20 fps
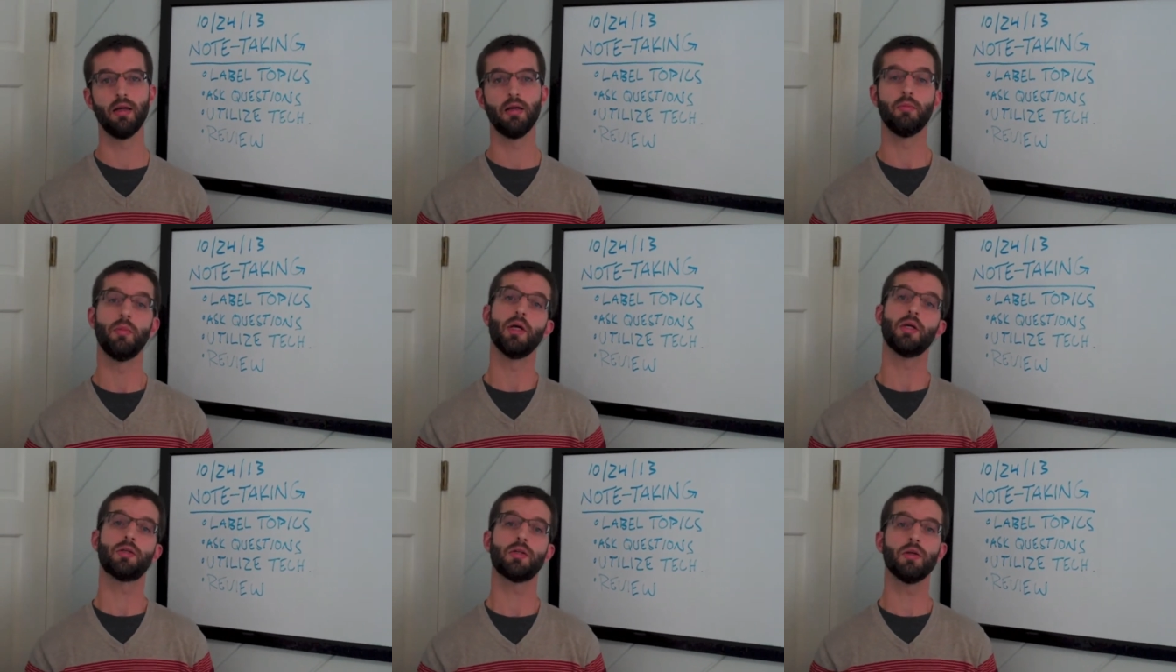
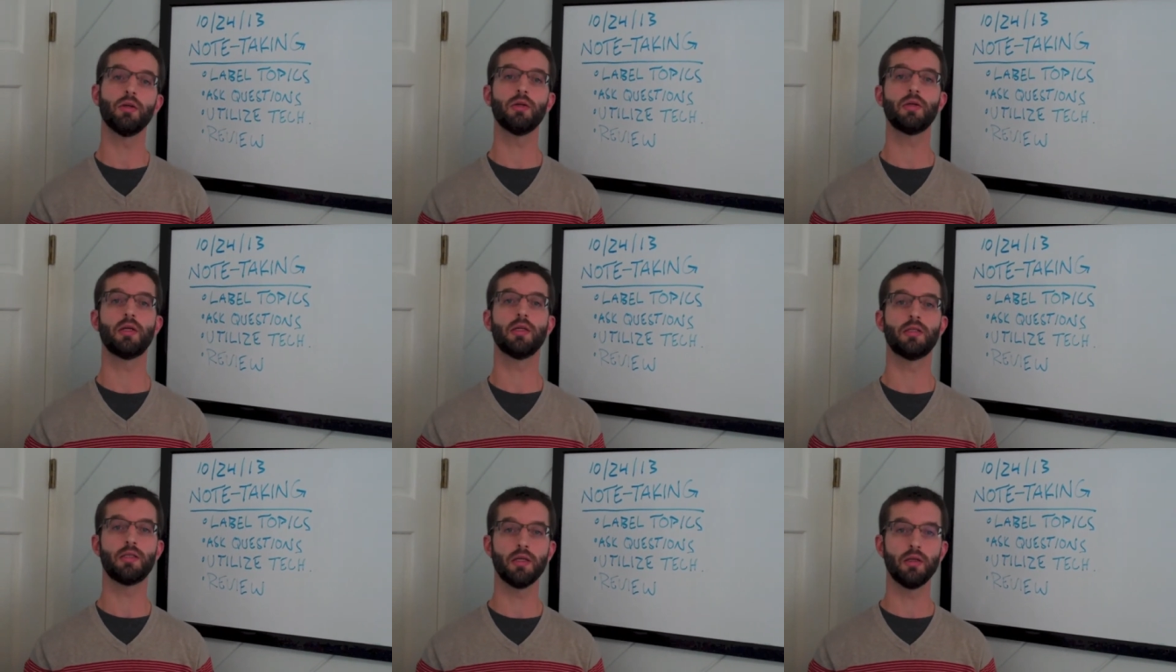Make sure you
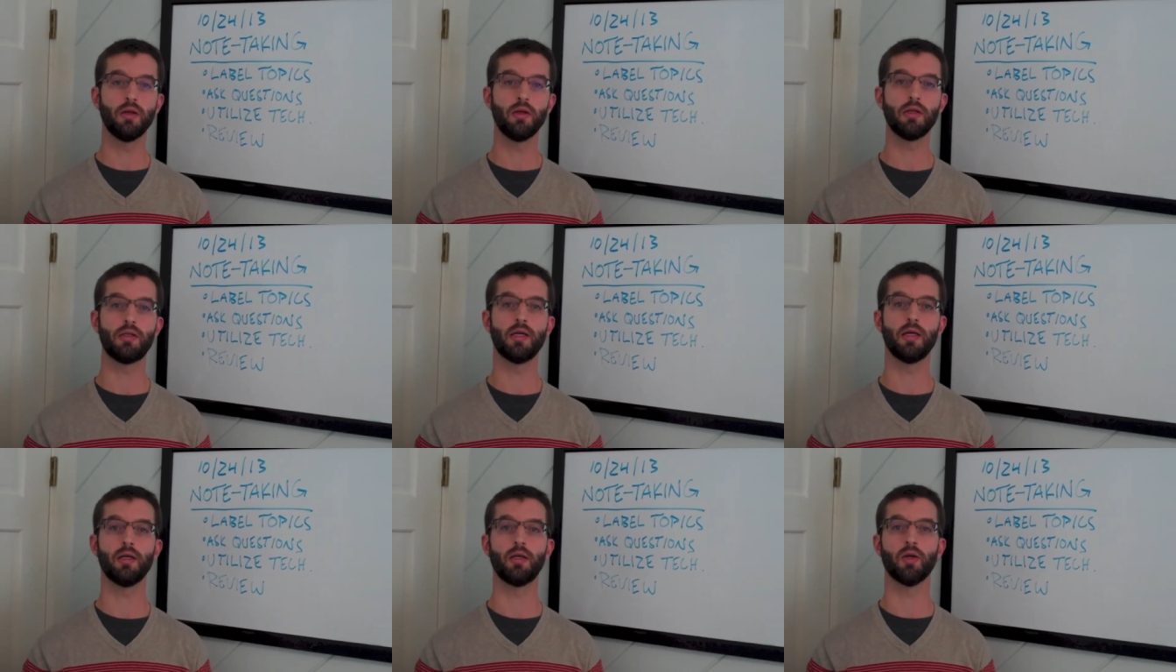continue
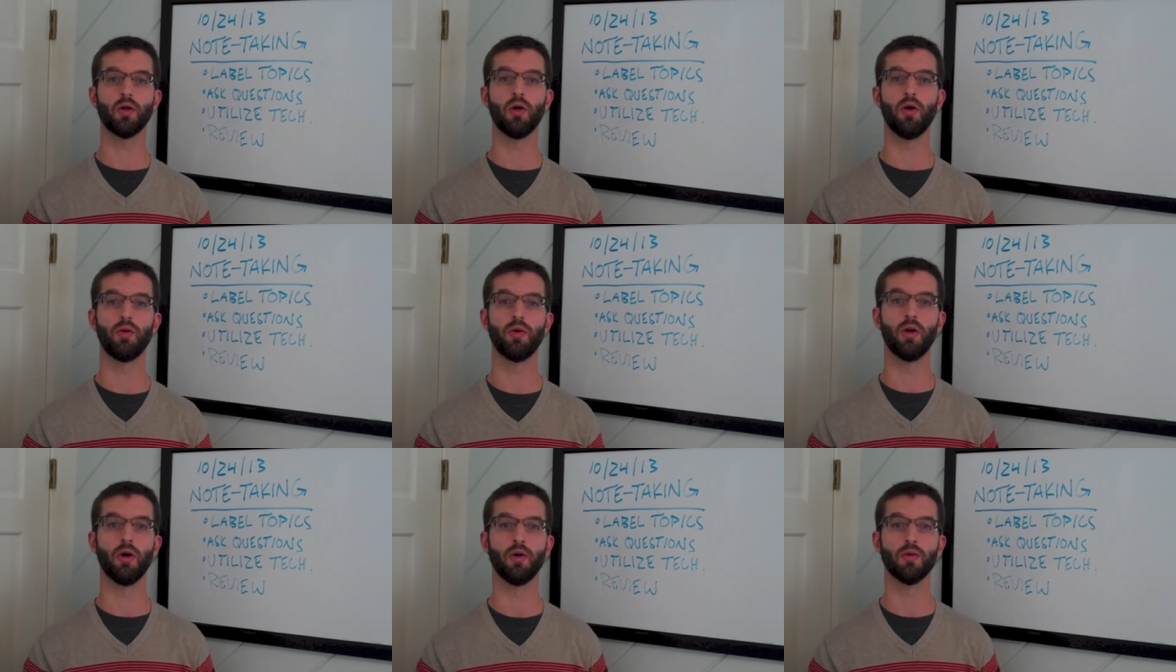to take your
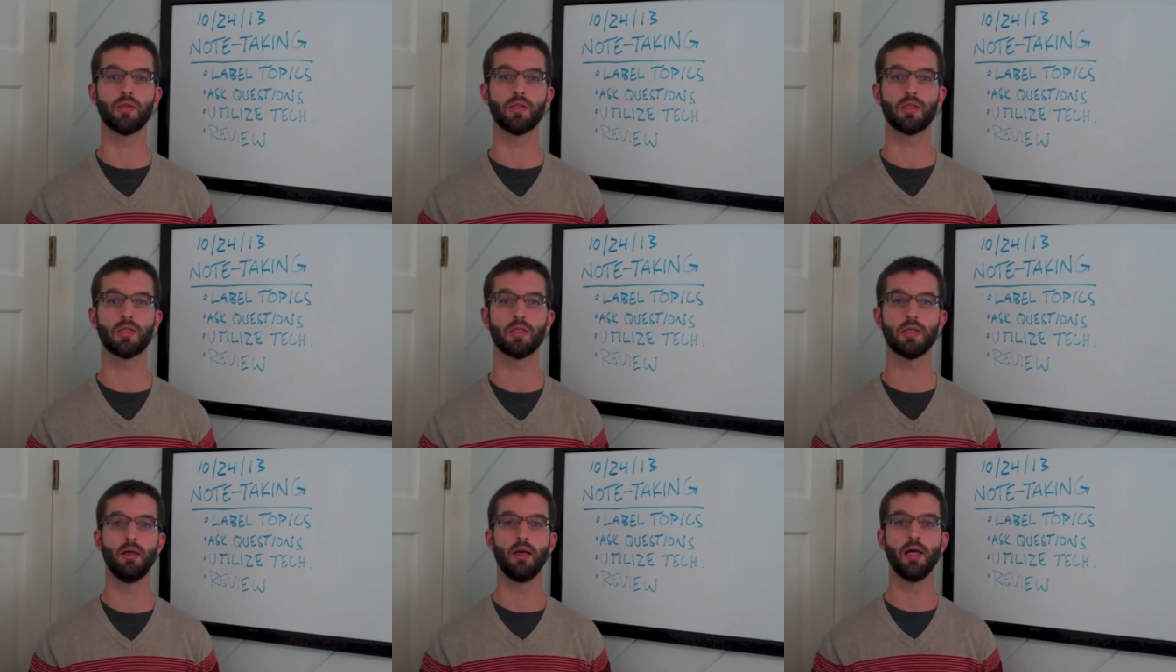own
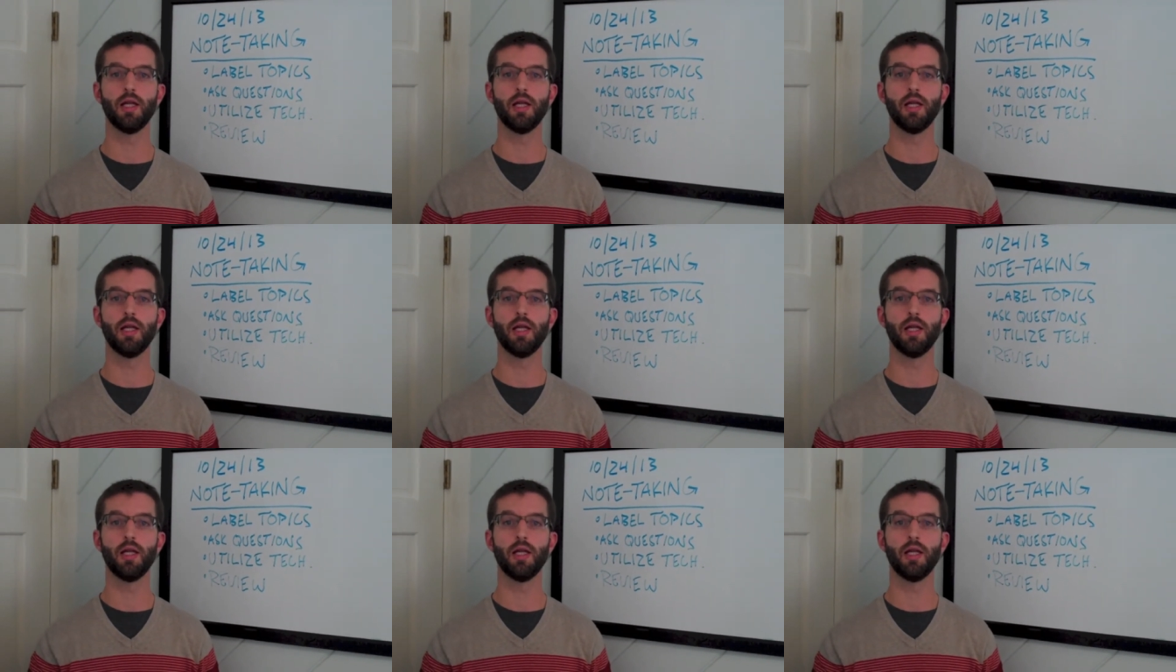notes.